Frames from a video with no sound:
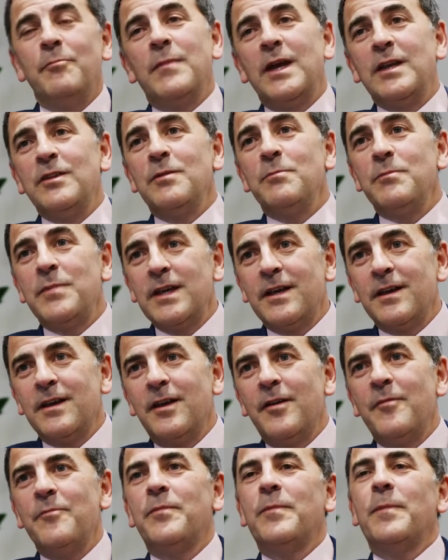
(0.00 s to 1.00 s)
make them
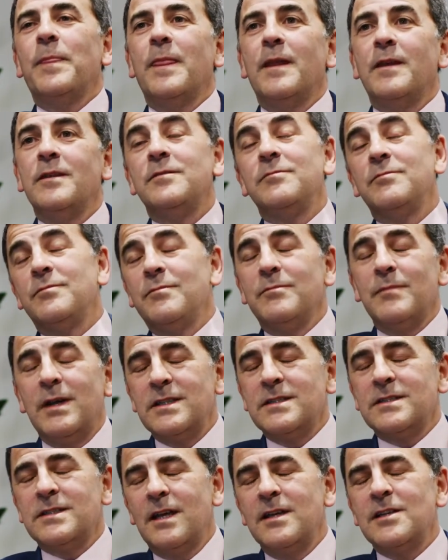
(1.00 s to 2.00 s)
bigger, and
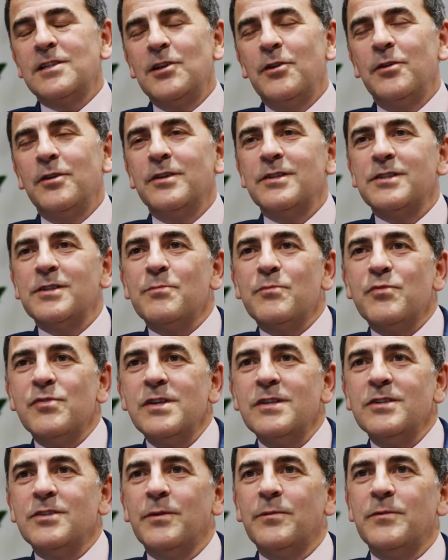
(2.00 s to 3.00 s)
it takes longer to
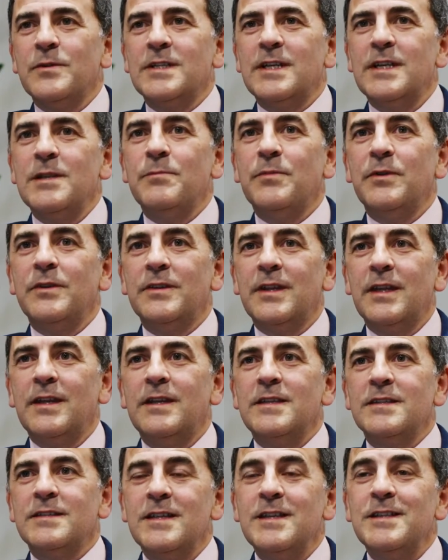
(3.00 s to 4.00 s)
print, obviously, but then
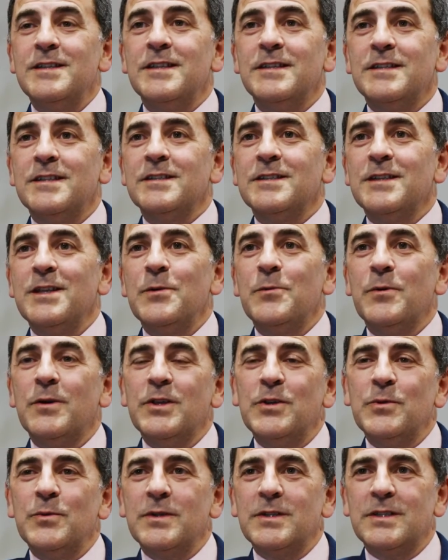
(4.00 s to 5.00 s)
it's easier to see what
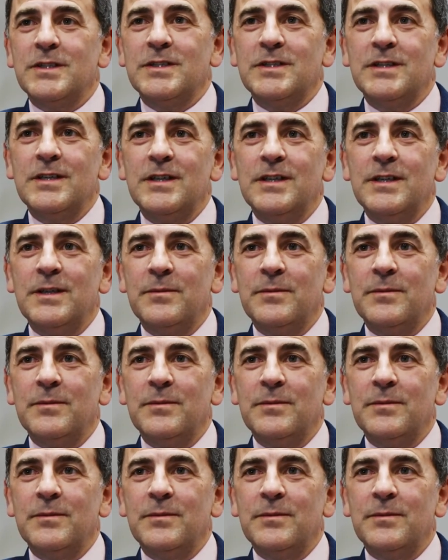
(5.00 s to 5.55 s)
you want to see.